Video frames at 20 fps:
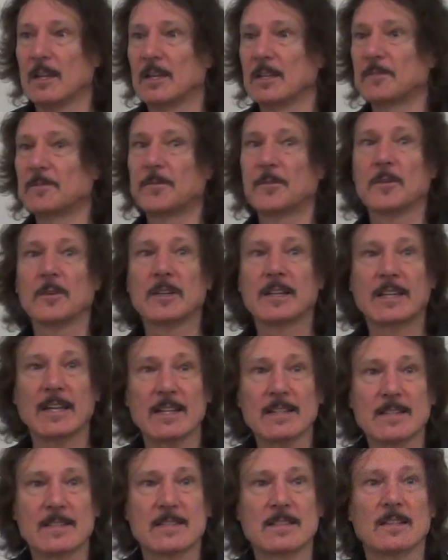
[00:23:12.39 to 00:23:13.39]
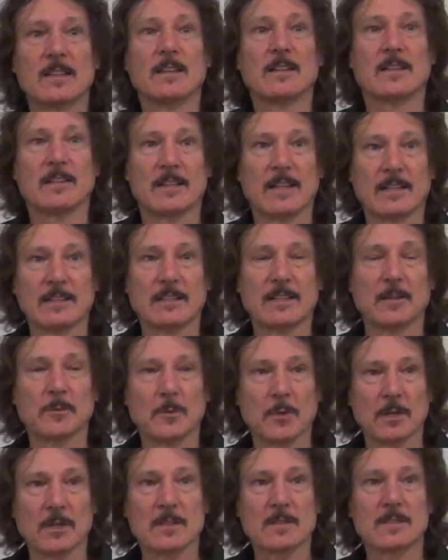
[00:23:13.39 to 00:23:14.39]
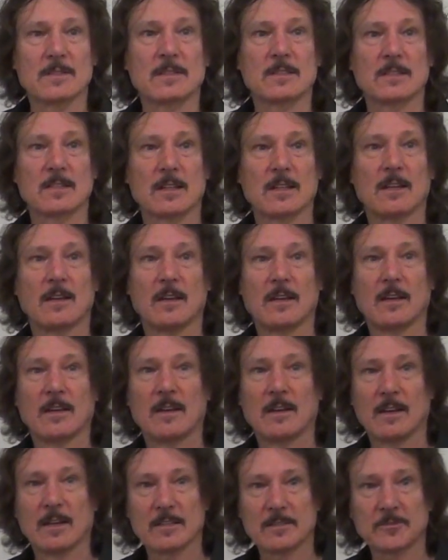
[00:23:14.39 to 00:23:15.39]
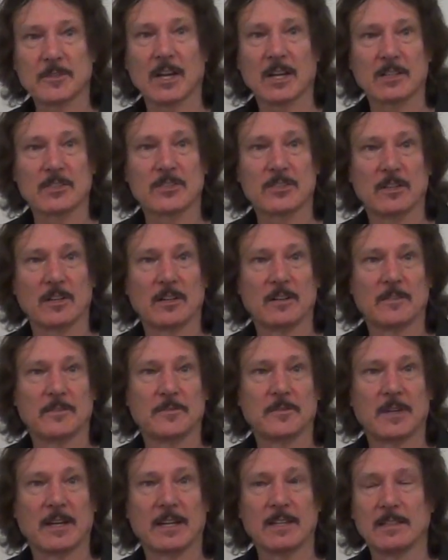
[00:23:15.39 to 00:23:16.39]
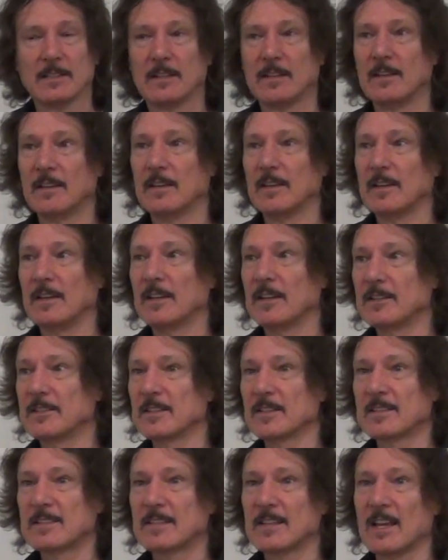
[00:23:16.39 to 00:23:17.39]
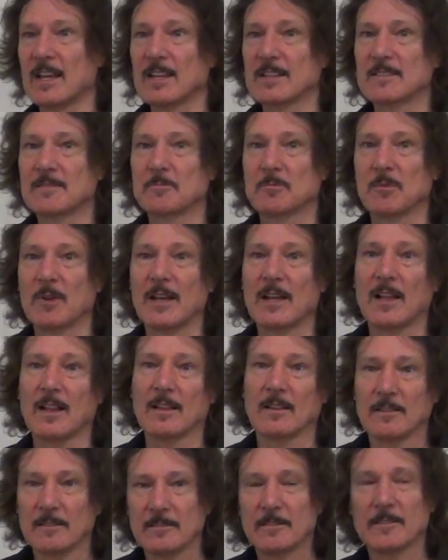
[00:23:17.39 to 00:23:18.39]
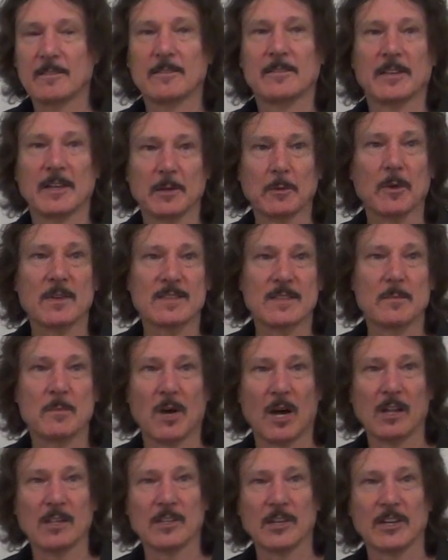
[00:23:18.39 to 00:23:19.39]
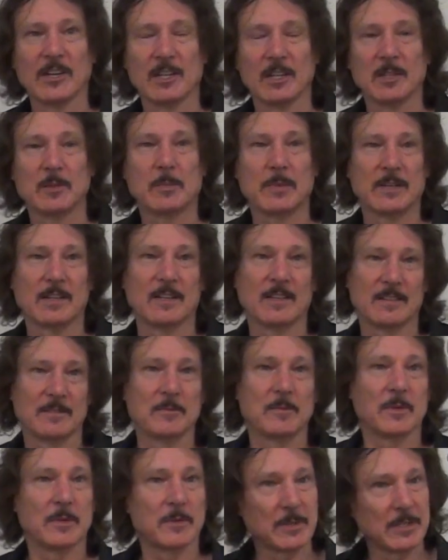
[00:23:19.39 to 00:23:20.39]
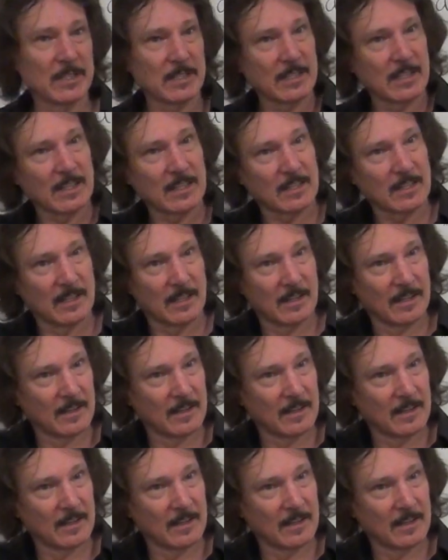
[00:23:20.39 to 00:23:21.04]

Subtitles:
It forgets that there was a structure, right? It just says, well, it was a monoid, but really,